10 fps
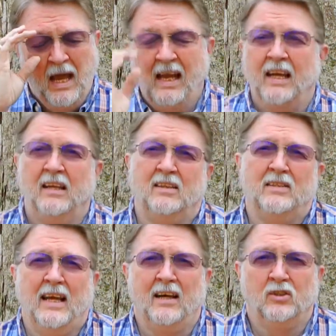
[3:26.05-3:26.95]
and
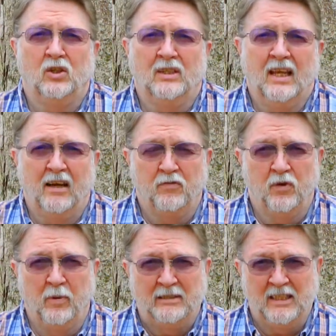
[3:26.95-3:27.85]
now you can get it for
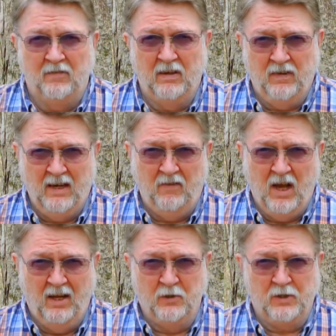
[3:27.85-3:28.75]
about
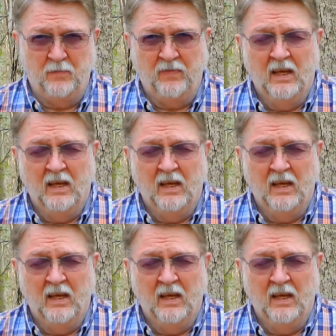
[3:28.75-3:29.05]
$75.